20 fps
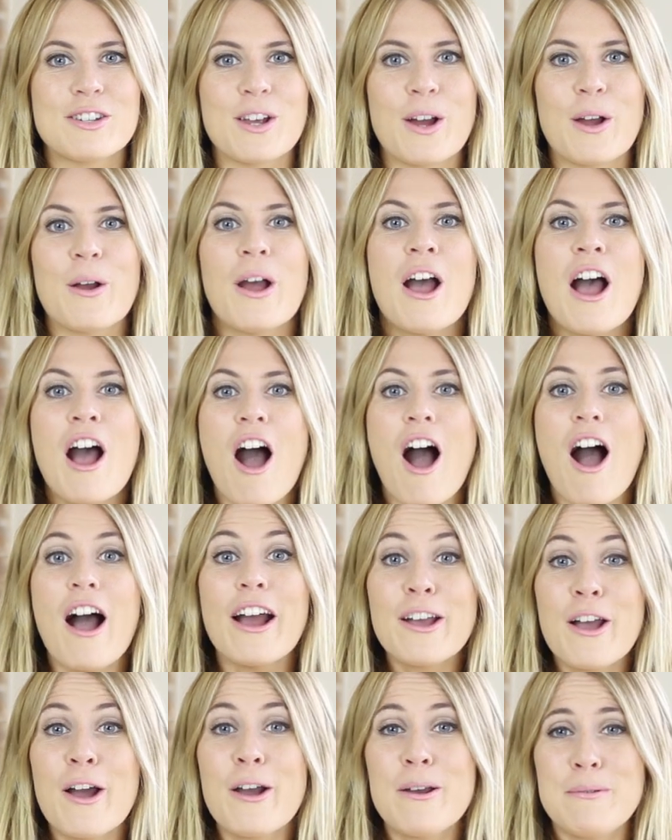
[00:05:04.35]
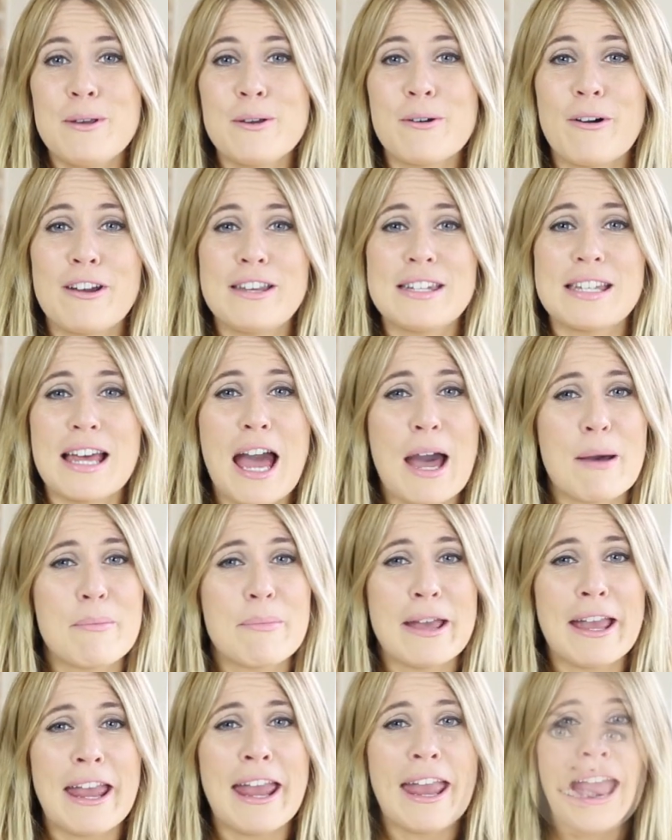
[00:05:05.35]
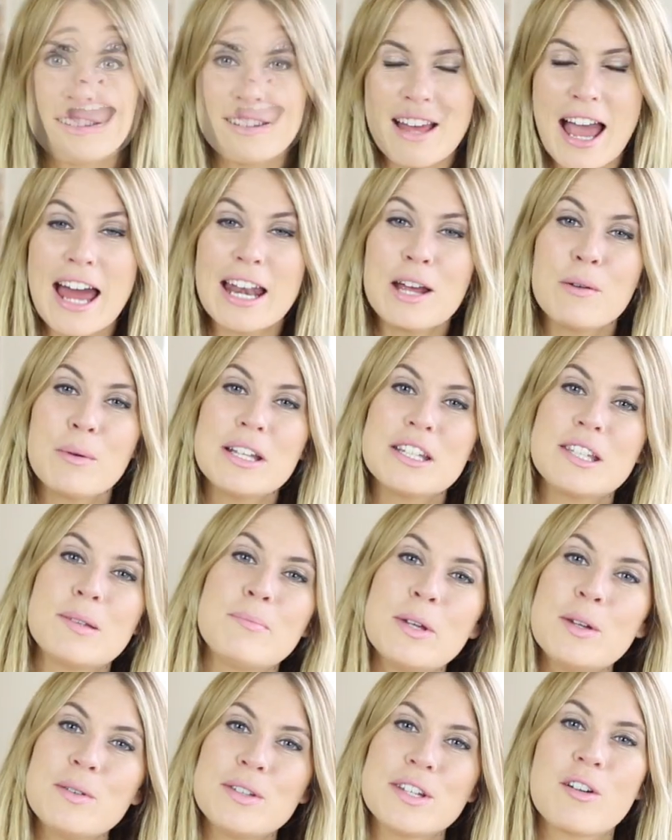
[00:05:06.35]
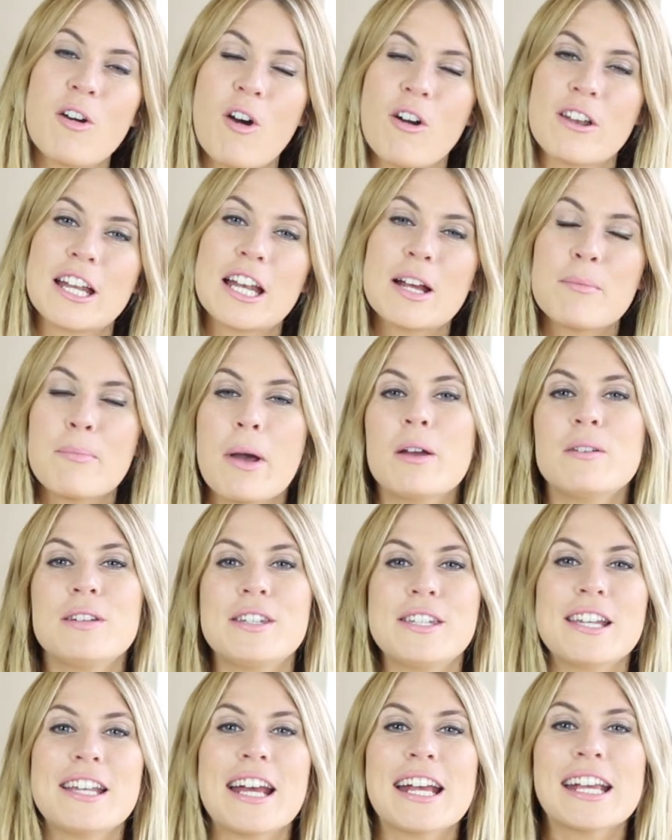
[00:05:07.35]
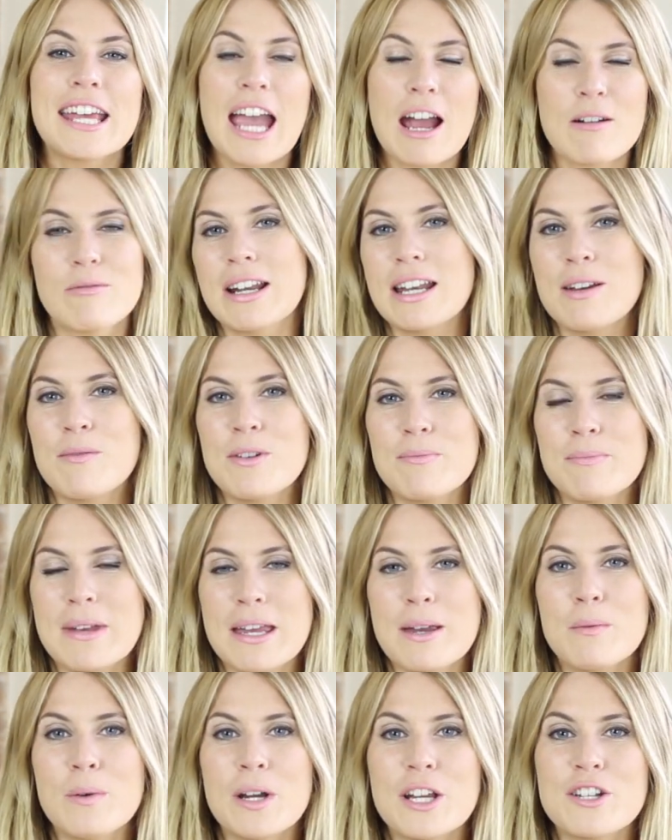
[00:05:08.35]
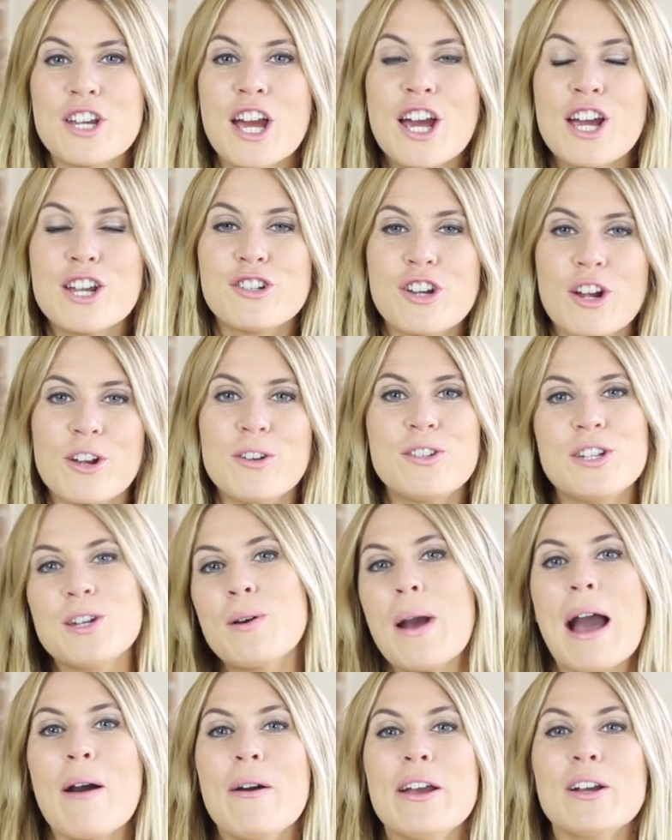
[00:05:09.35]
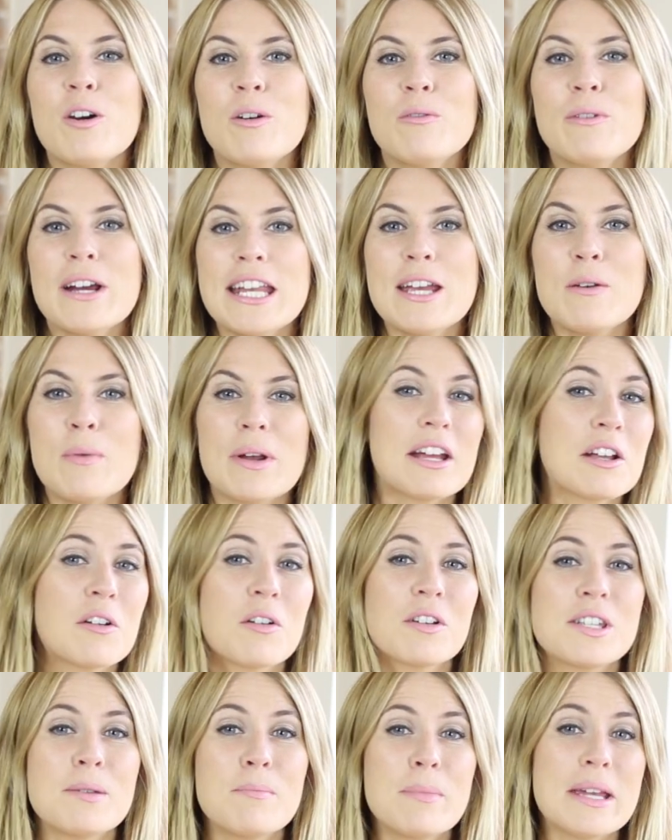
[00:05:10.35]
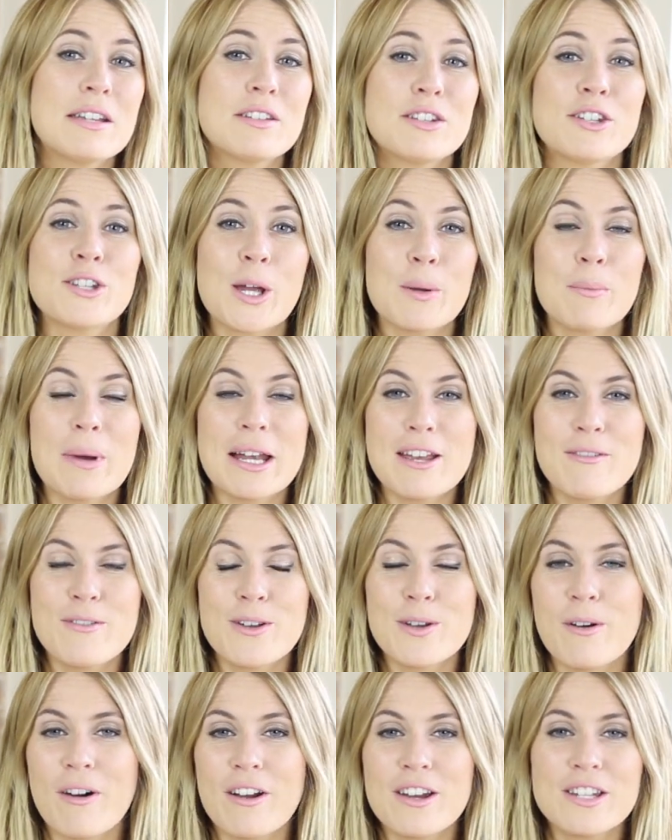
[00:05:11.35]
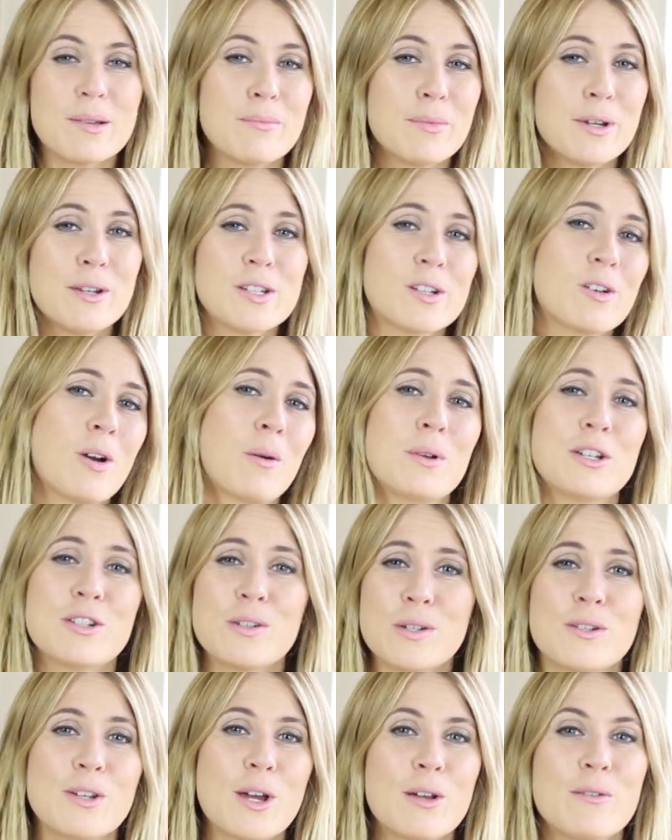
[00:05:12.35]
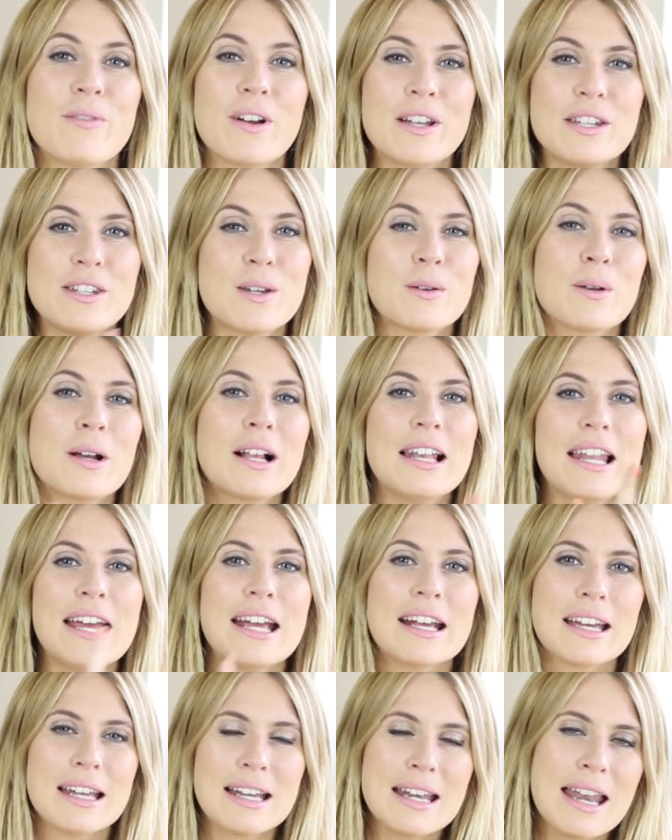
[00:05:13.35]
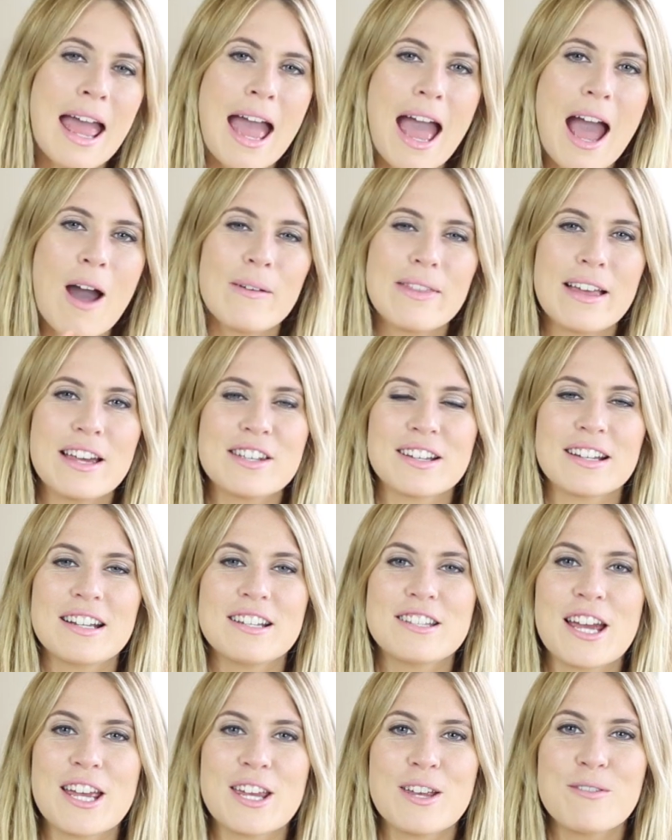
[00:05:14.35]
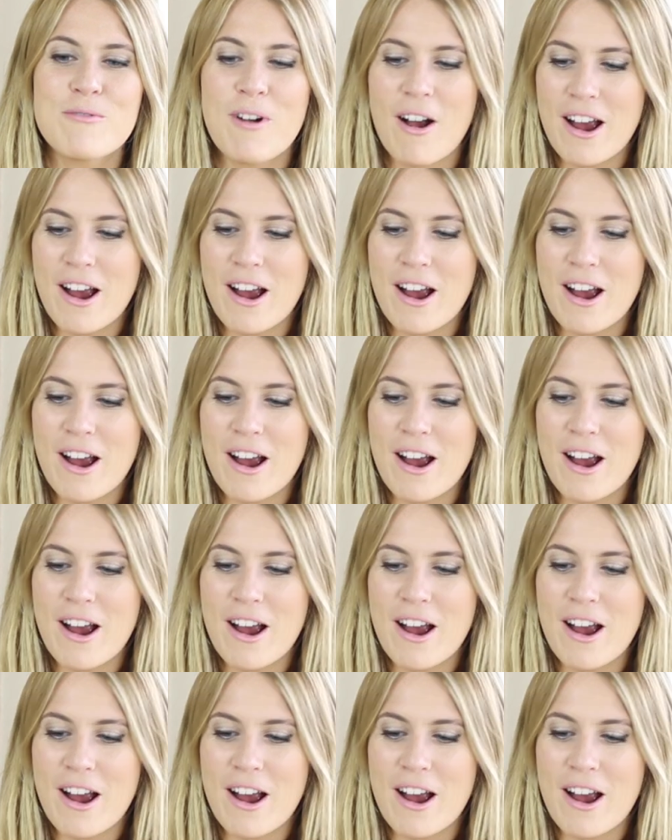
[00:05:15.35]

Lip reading: So I hope you guys are happy. And I went to BeautyCon and I posted a Get Ready With Me, which shows you how I got ready when I got to meet so many of you guys at BeautyCon, which was so fun. So click now and that's going to take you